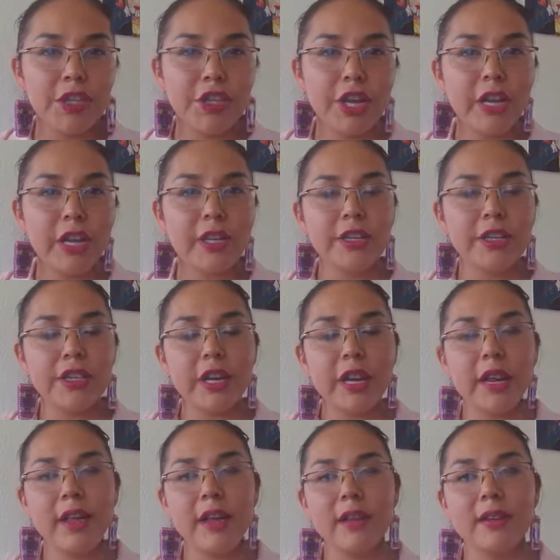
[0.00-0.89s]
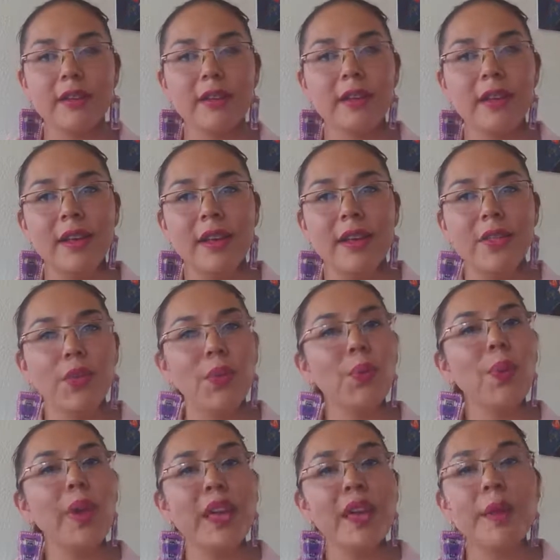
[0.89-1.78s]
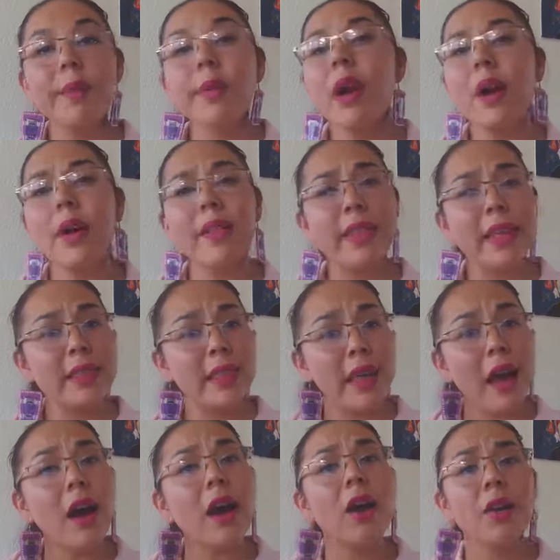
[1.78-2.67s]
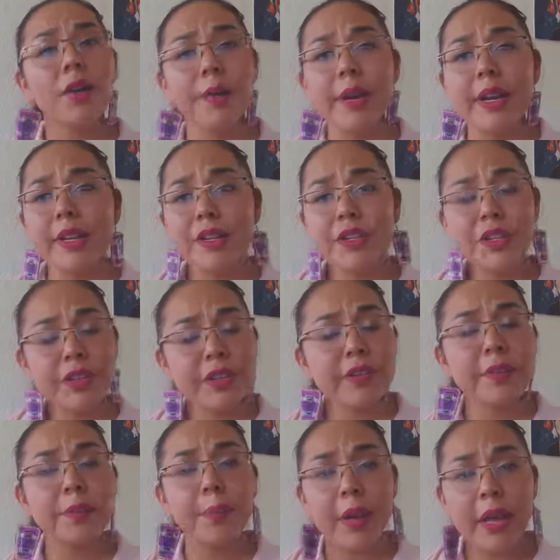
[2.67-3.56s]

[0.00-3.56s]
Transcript: change and the wake-up call that already should have